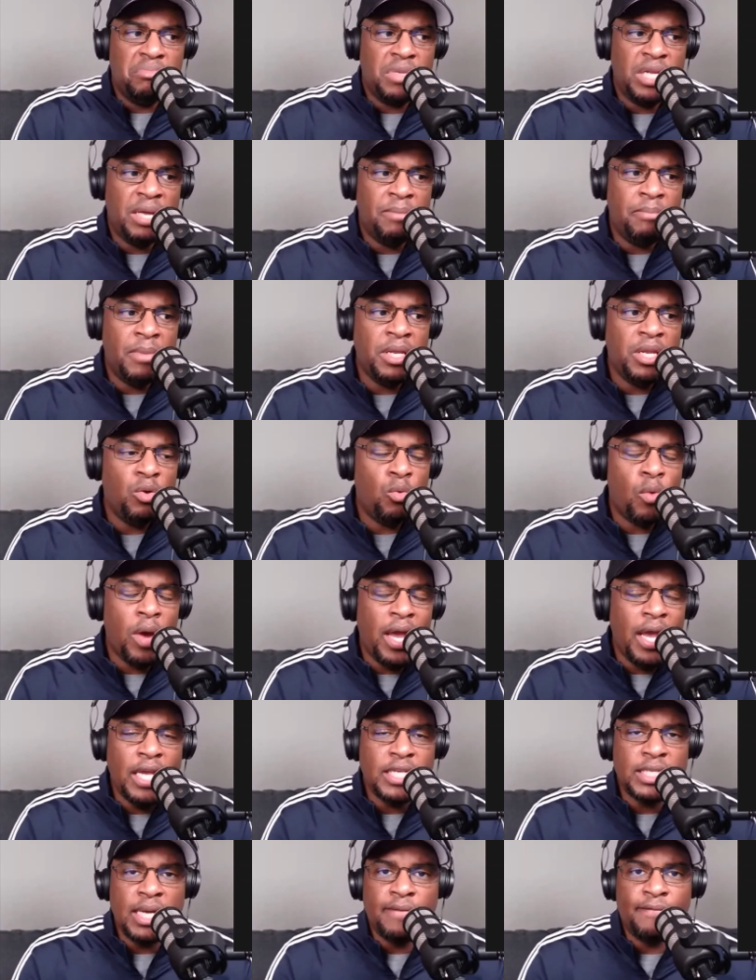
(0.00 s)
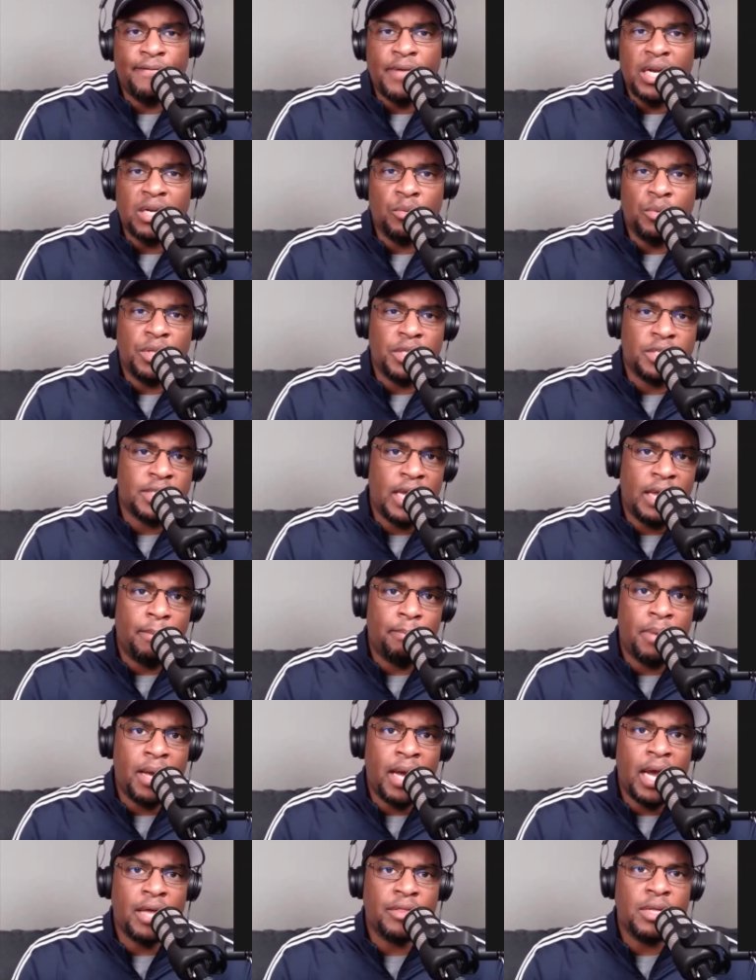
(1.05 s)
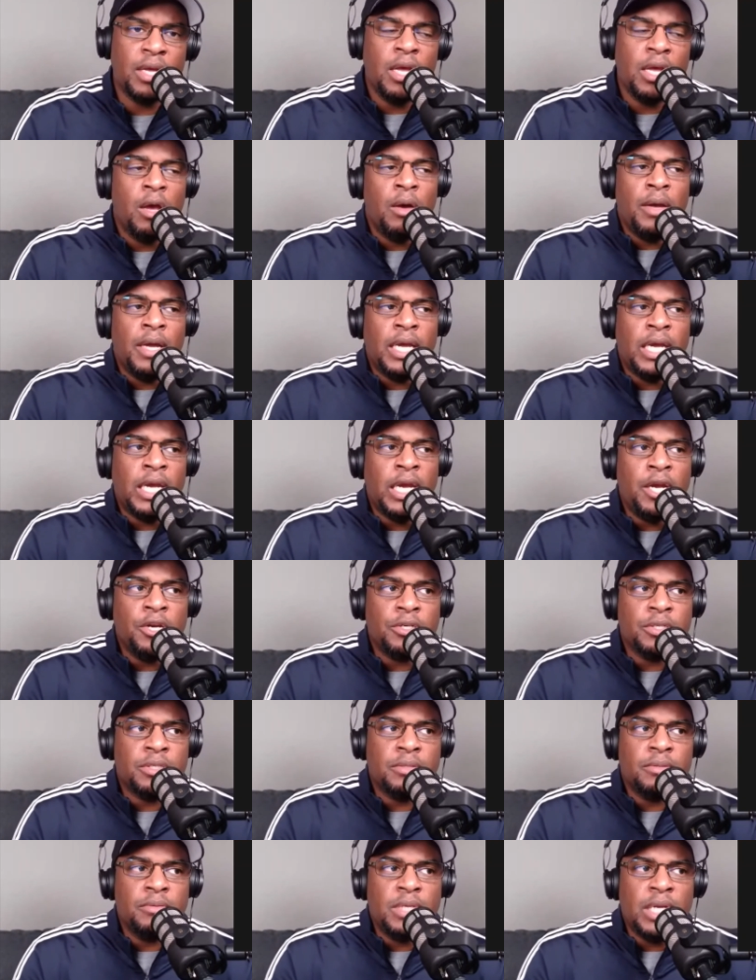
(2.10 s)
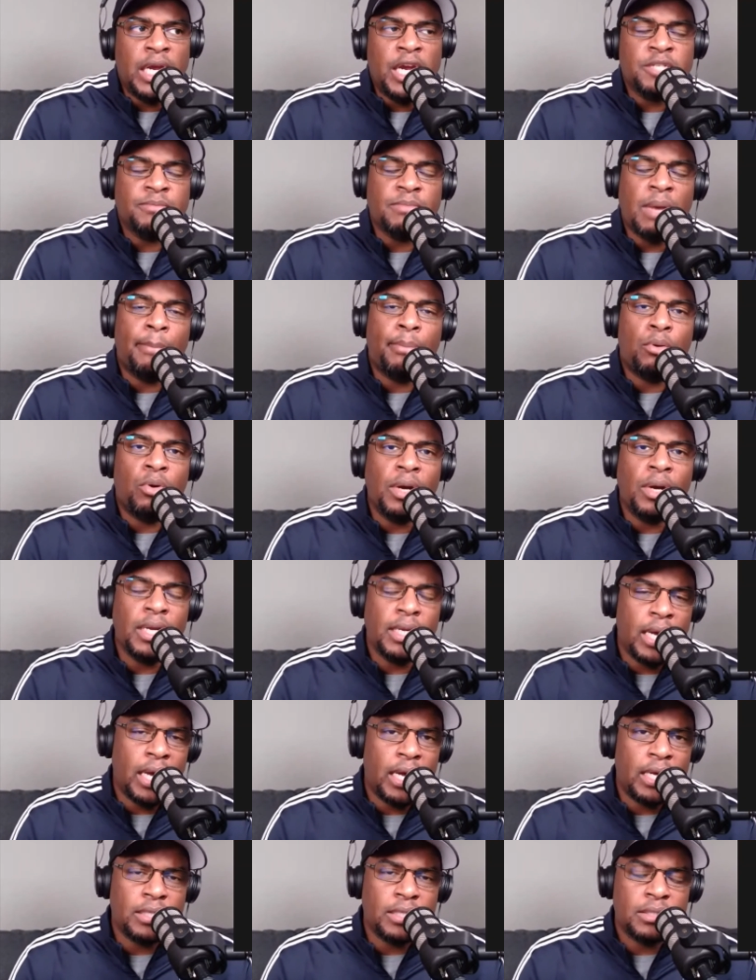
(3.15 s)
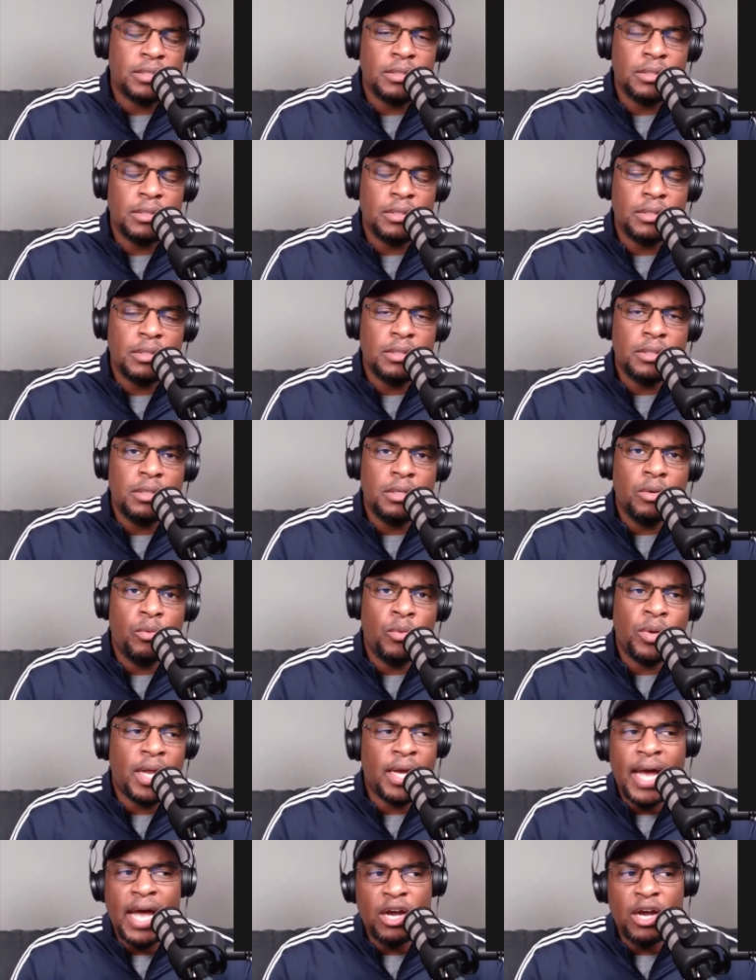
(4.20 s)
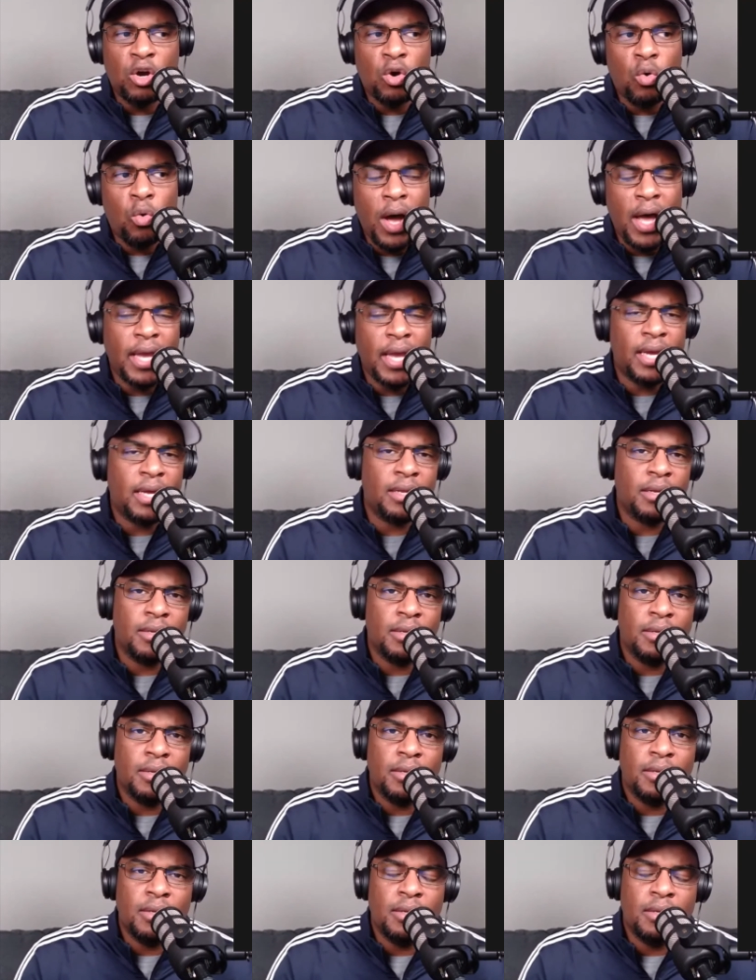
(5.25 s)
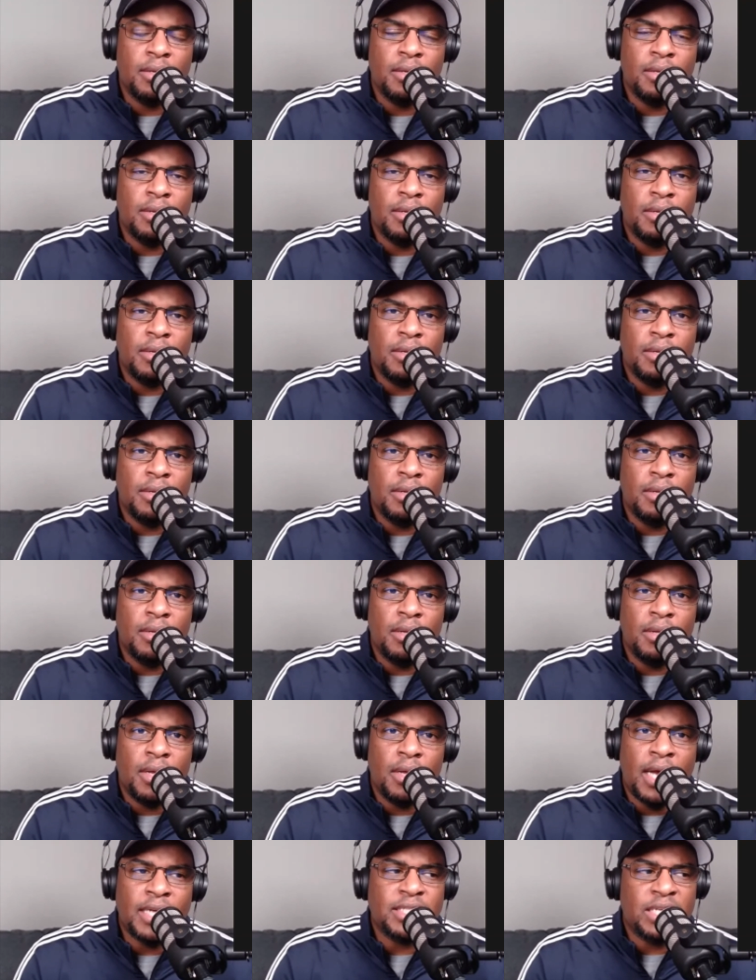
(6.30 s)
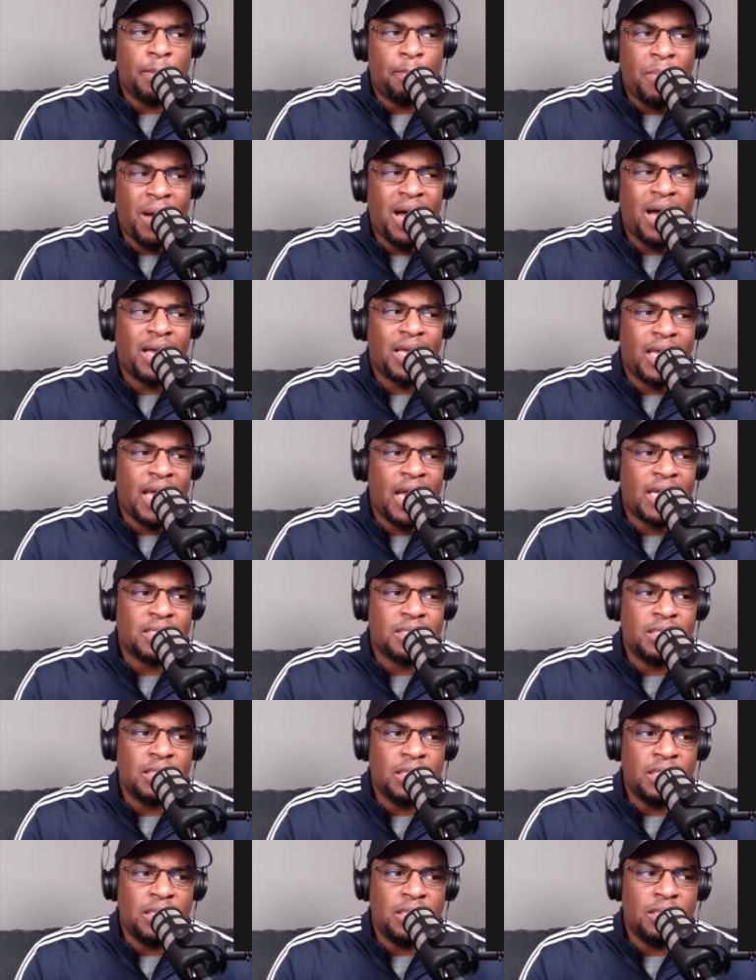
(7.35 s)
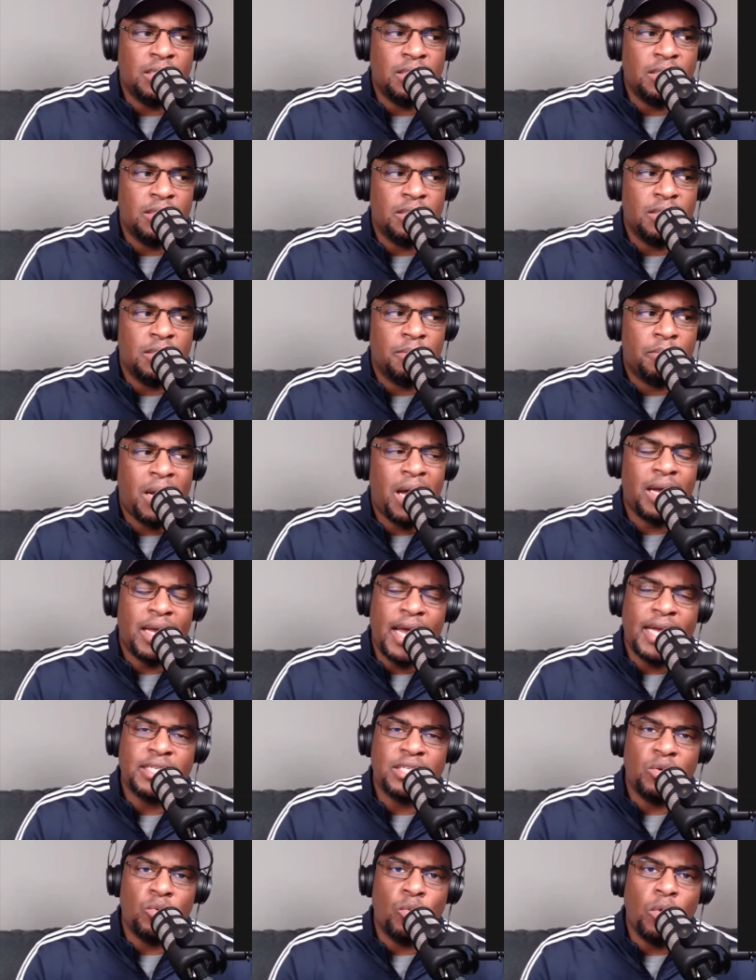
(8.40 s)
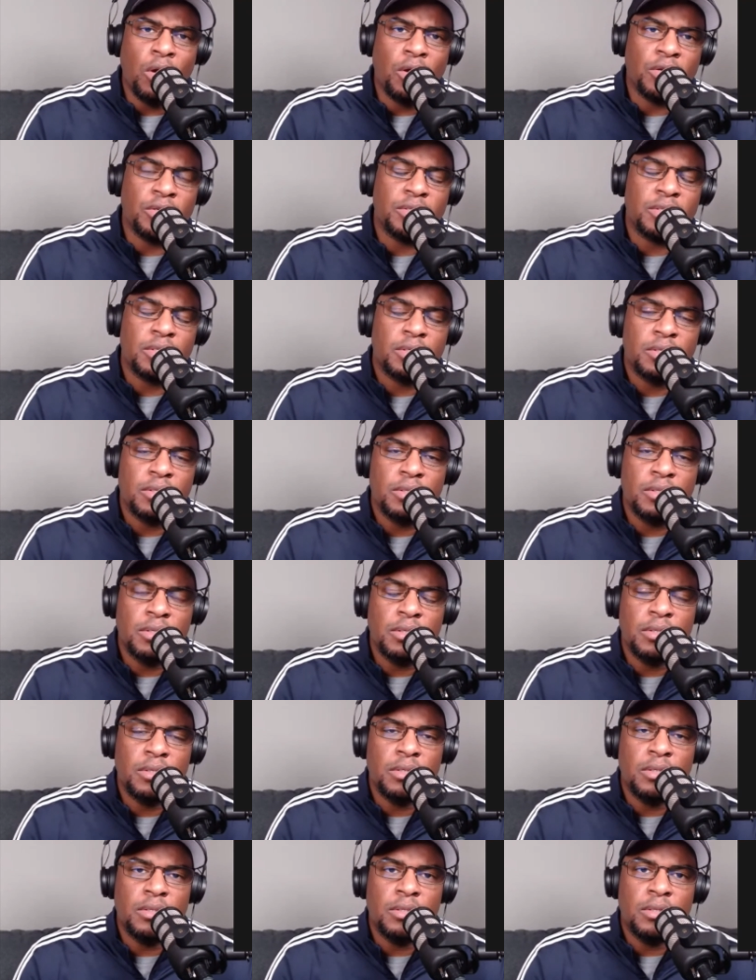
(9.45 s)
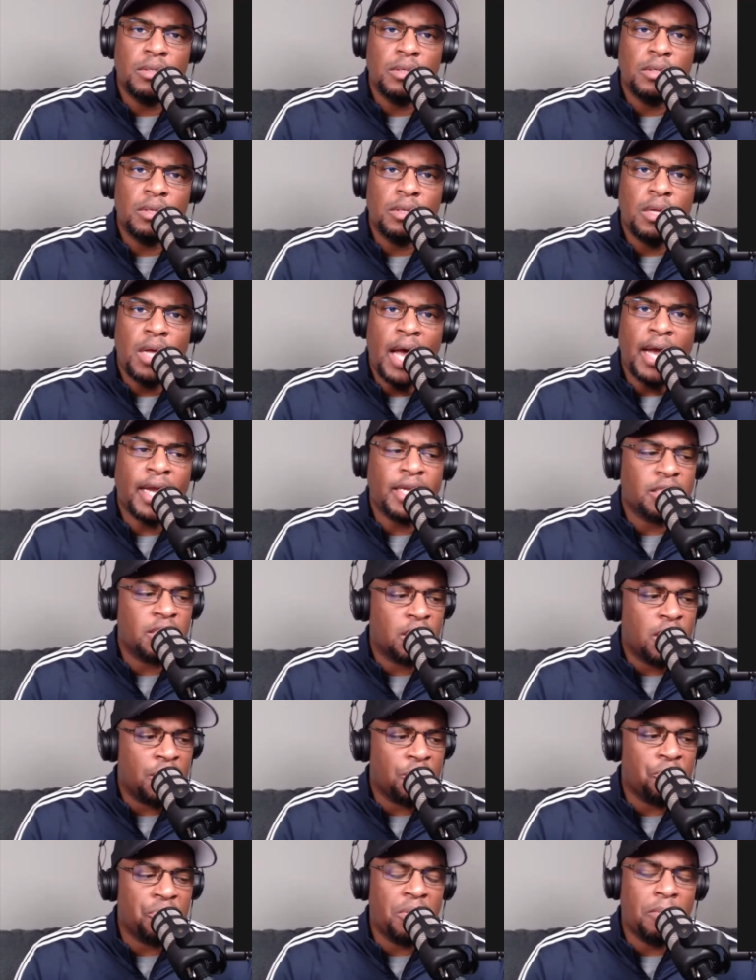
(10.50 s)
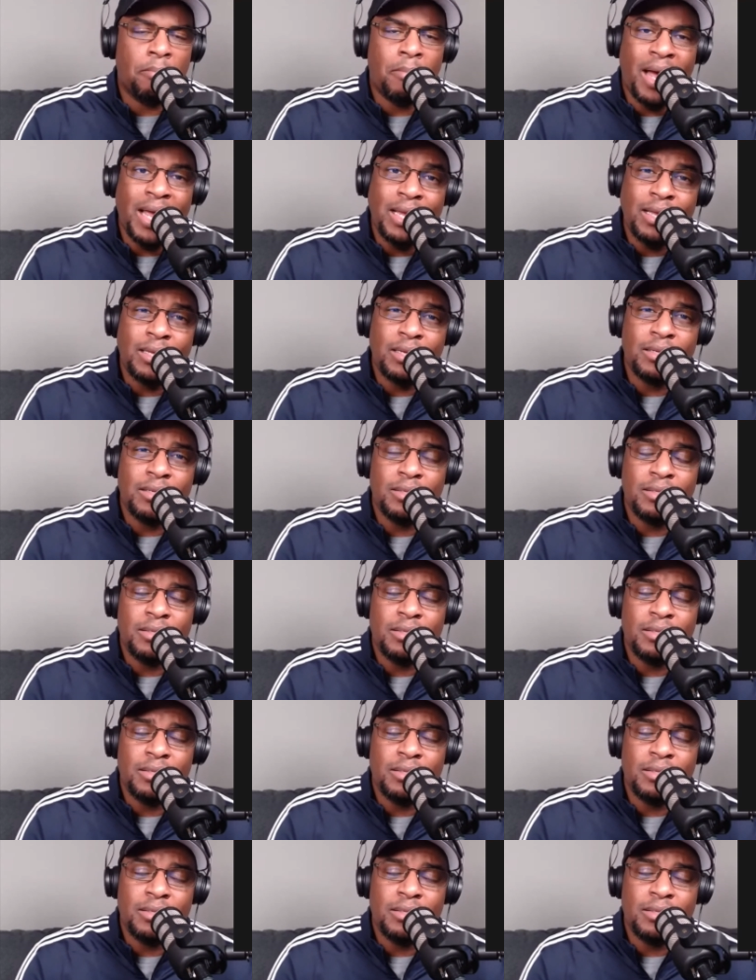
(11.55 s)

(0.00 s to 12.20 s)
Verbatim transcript: in many ways, I'm following the same path. Here's here's my point, guys. When I got quiet, I said podcasting podcasting works. I get to cut on a mic